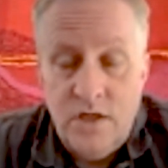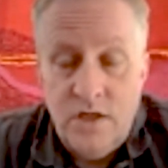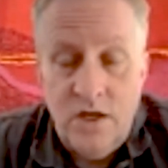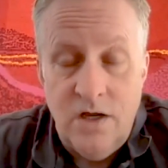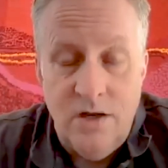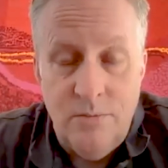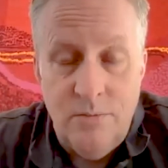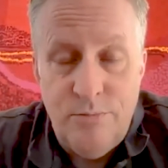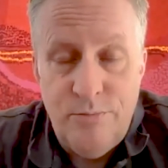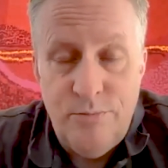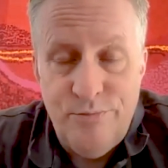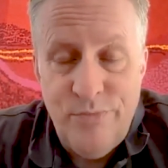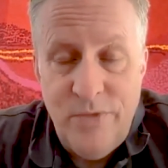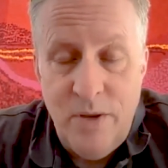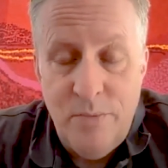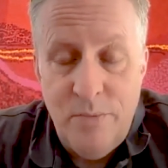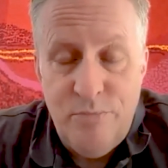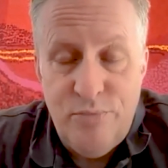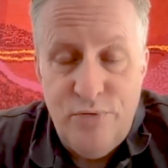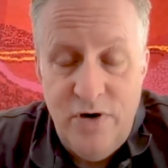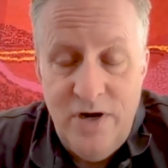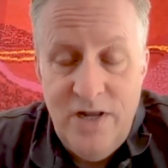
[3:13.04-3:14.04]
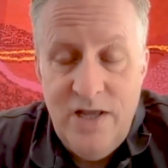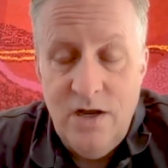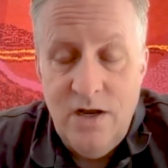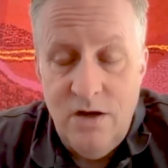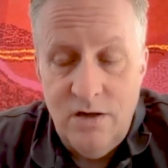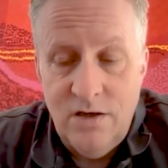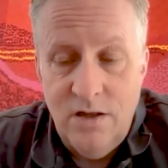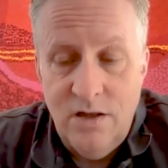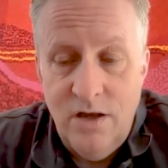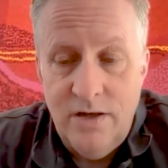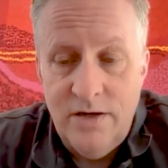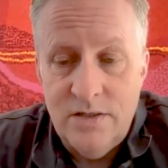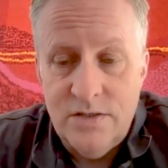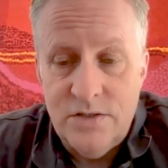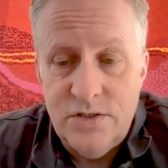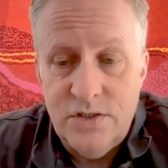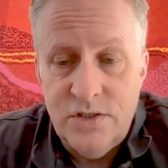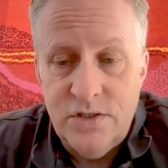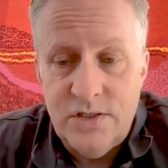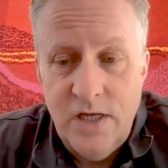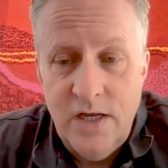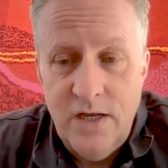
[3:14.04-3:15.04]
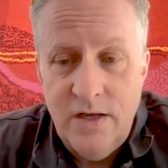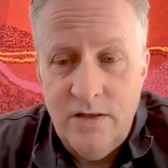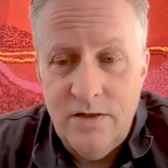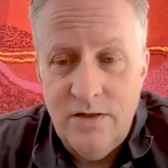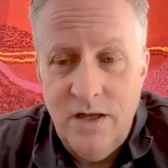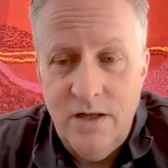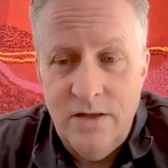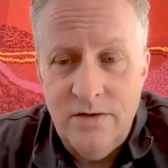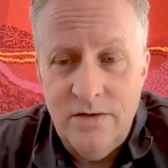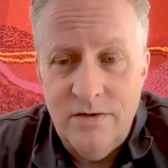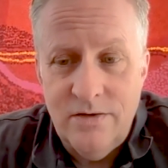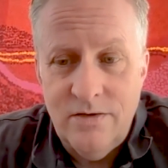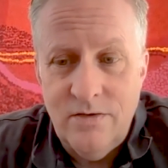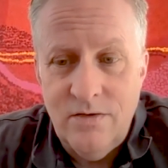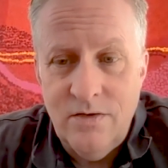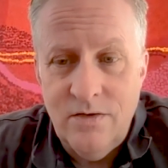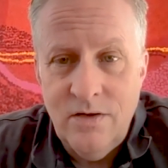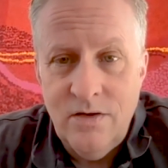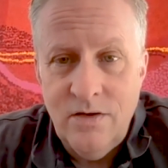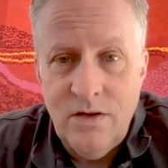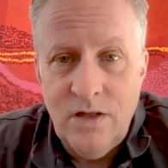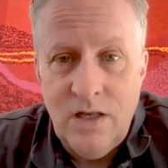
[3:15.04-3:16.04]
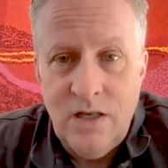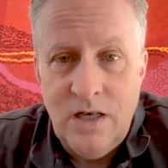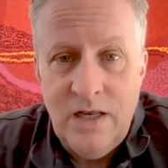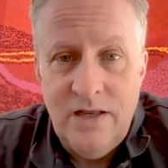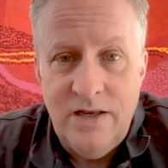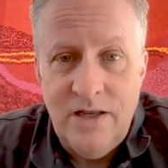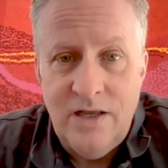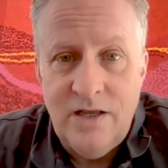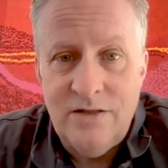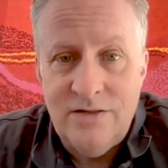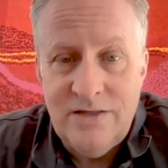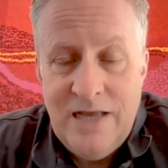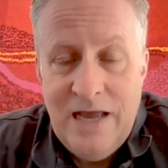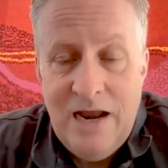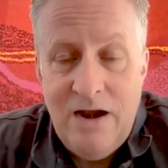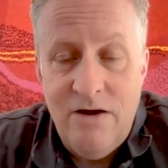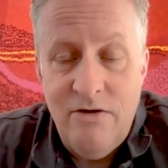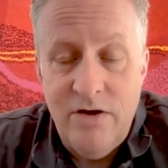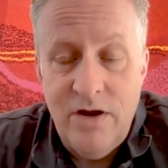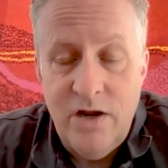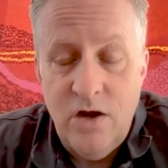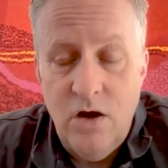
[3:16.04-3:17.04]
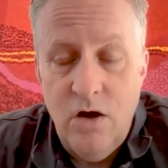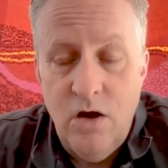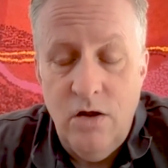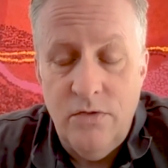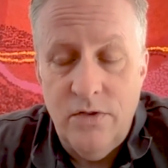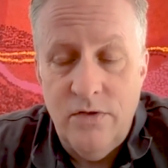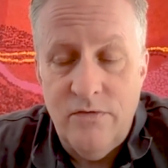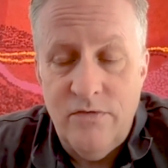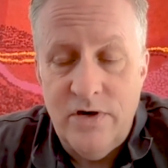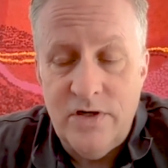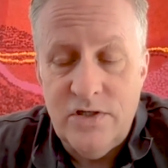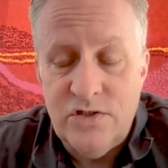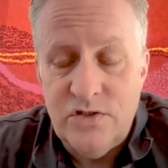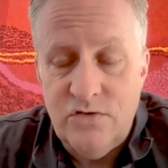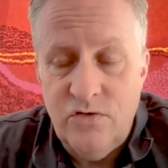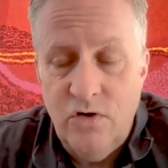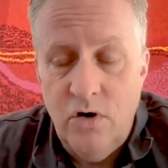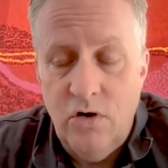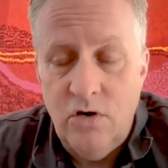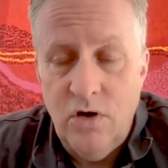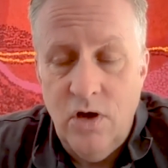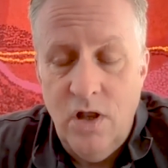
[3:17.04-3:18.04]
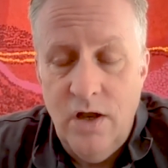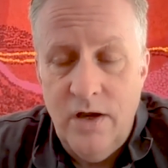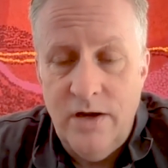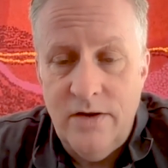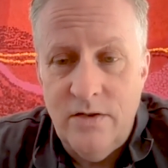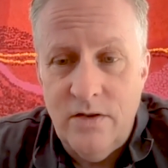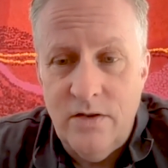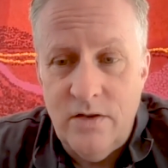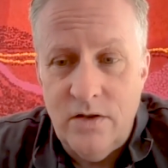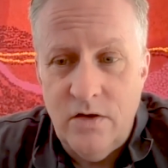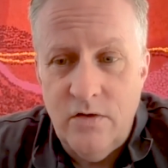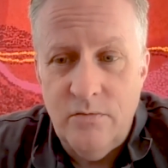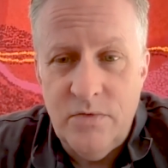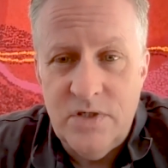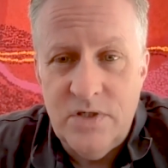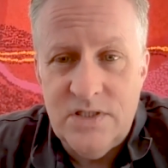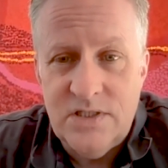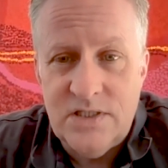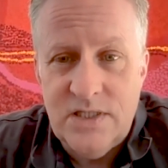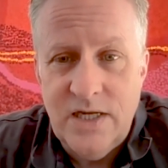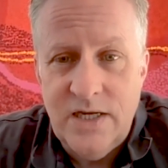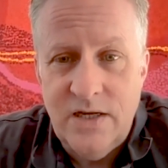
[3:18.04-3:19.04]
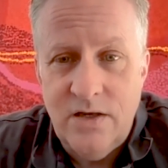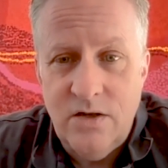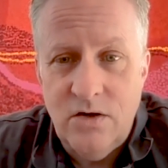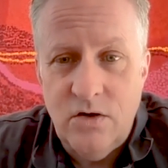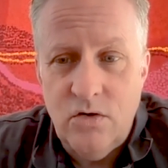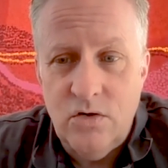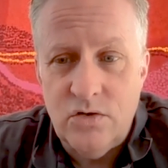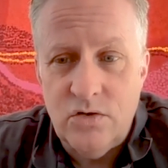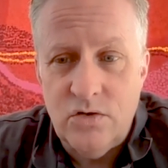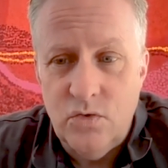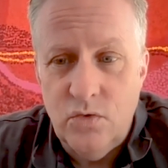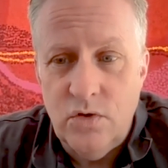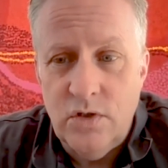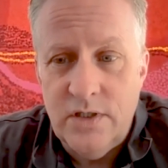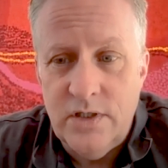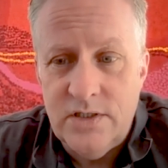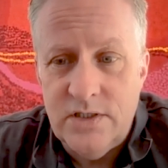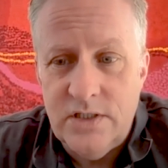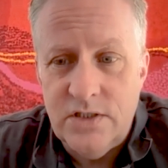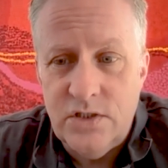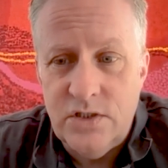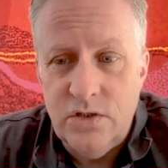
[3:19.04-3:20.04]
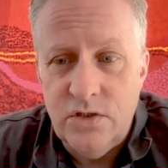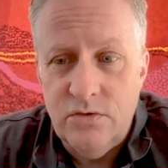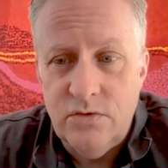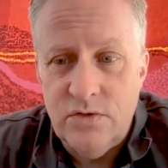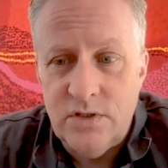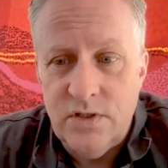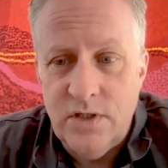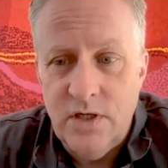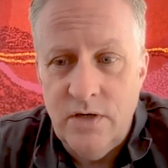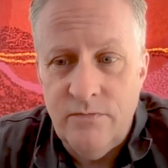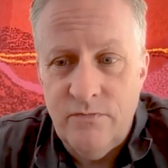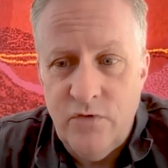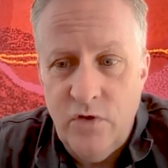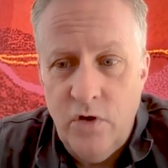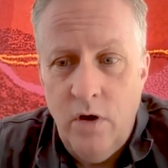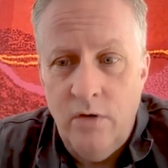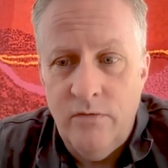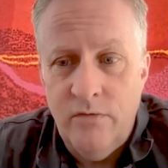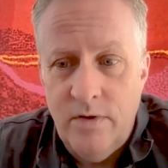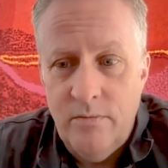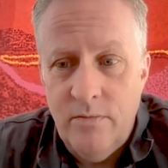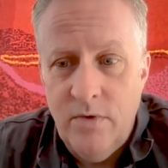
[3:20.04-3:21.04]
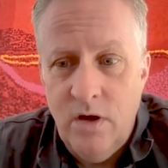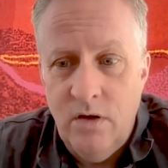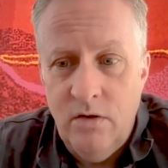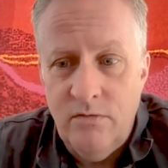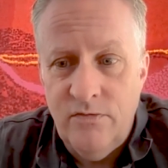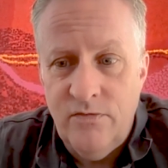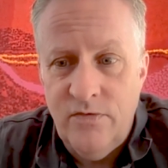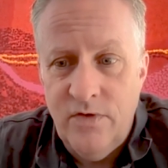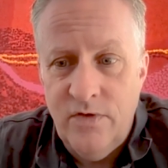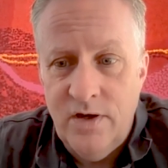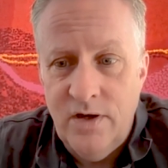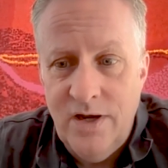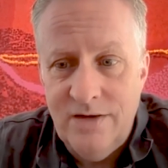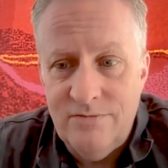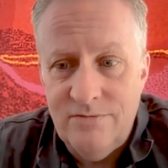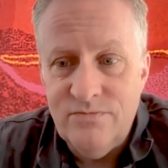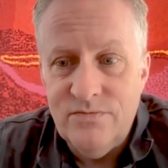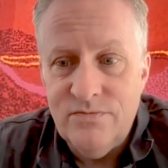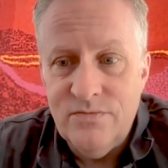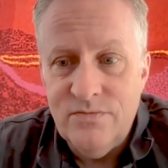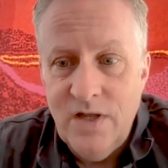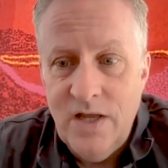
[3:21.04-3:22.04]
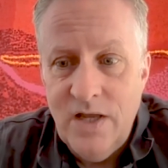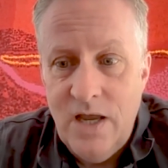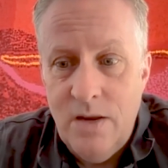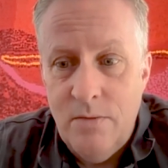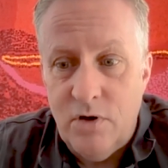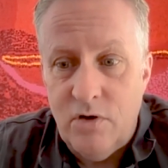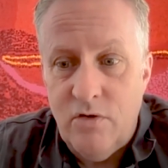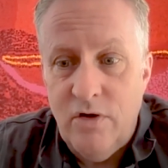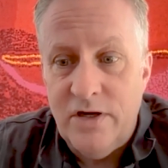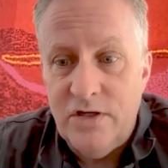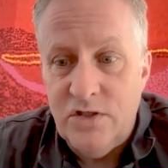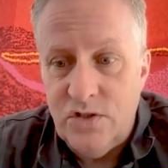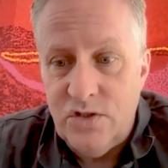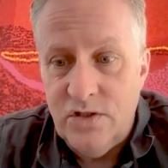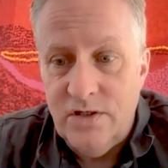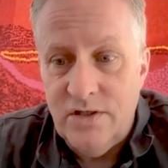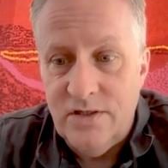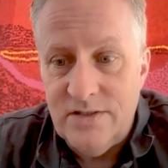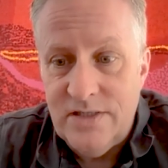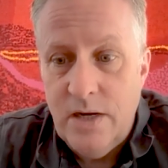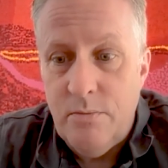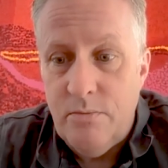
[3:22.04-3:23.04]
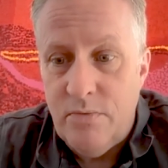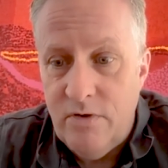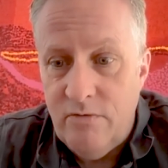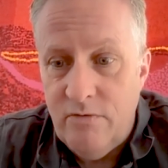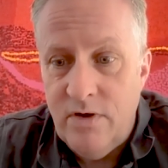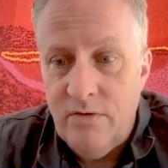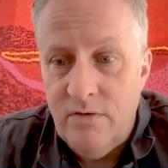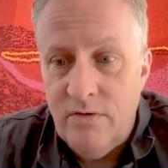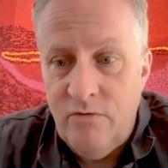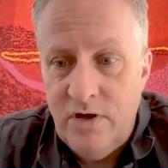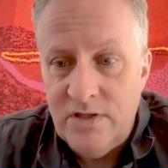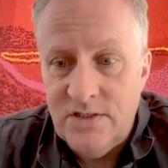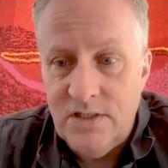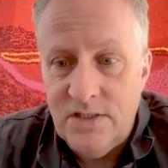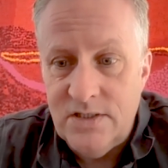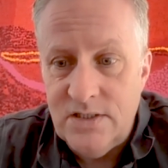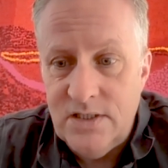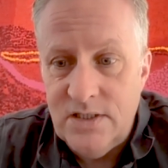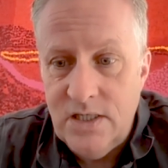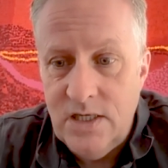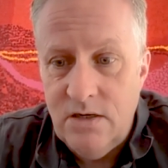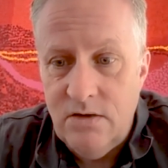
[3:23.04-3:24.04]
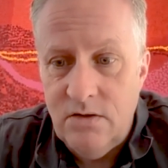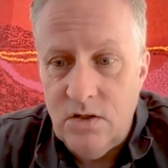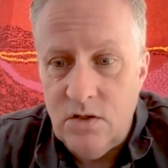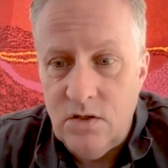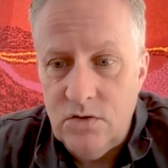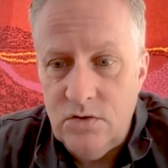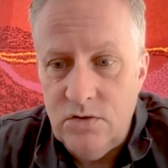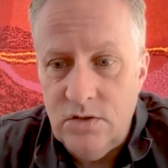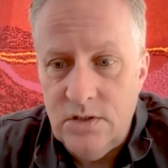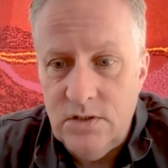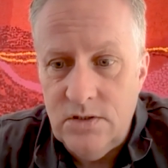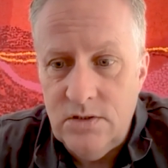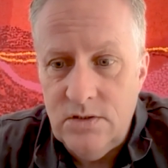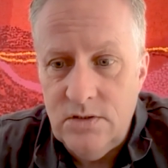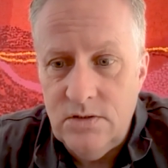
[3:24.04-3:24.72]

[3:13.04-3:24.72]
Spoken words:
a pretty hard line, as you say, and clearly carrying on the very strong line that the government's taken across all these issues of immigration and temporary residency here in the country.